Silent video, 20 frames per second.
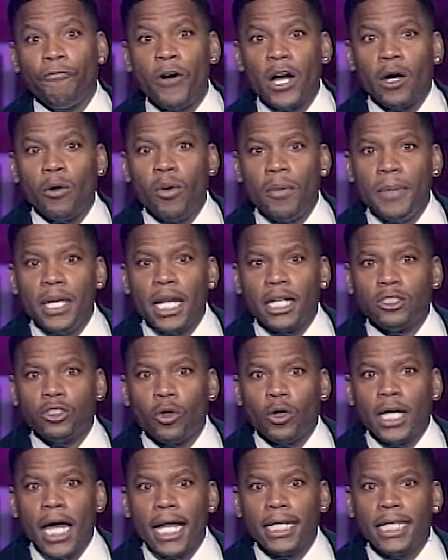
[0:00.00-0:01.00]
fucking with me, that's your
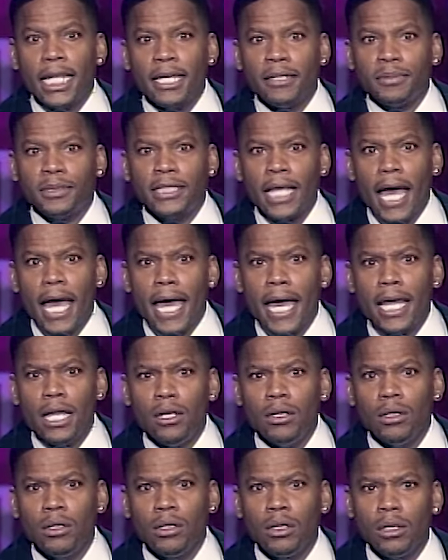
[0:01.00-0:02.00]
goddamn side.
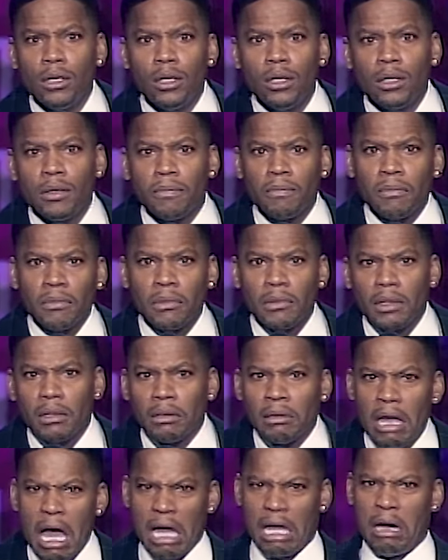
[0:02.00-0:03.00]

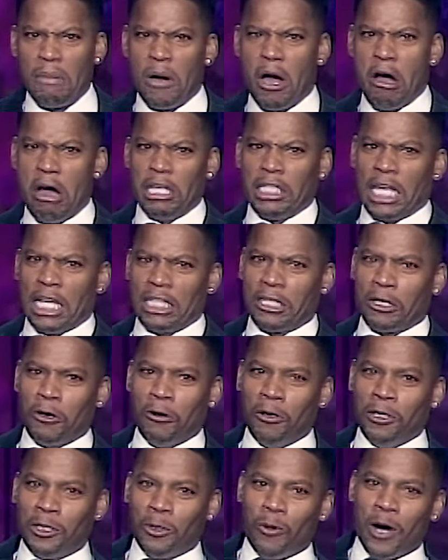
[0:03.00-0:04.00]
How come I always got to go
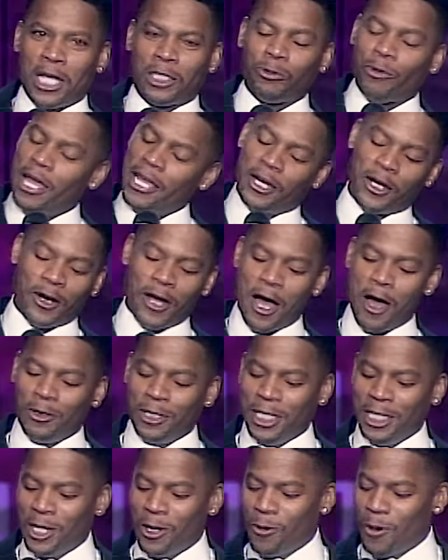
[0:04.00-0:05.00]
get the wash rag, girl? I don't
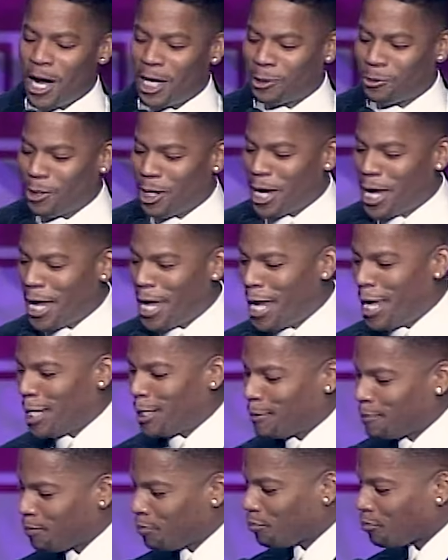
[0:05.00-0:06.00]
need no wash rag.
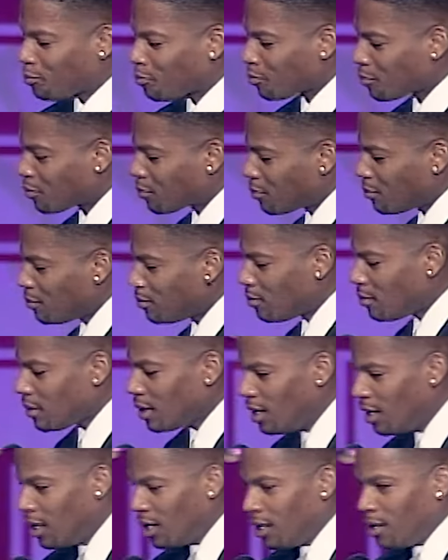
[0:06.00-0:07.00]

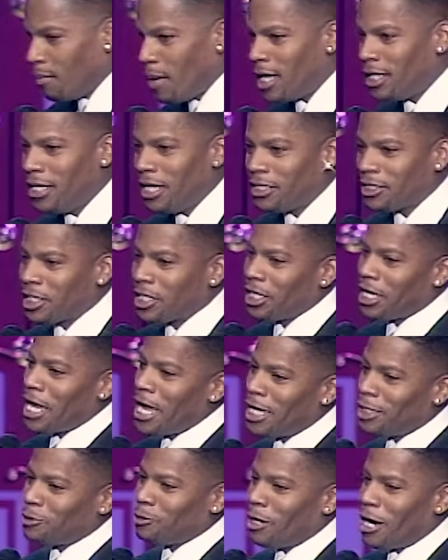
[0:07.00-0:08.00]
My nuts can
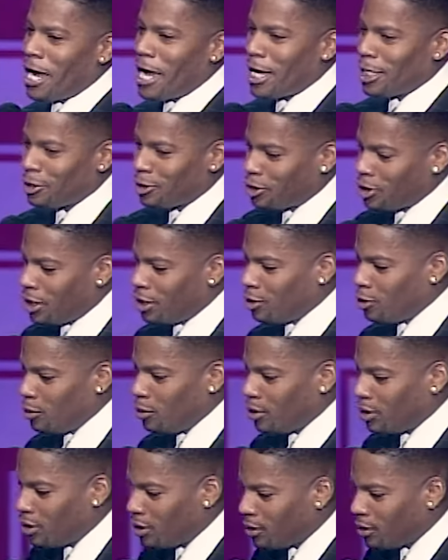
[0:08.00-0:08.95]
air dry. Shit, you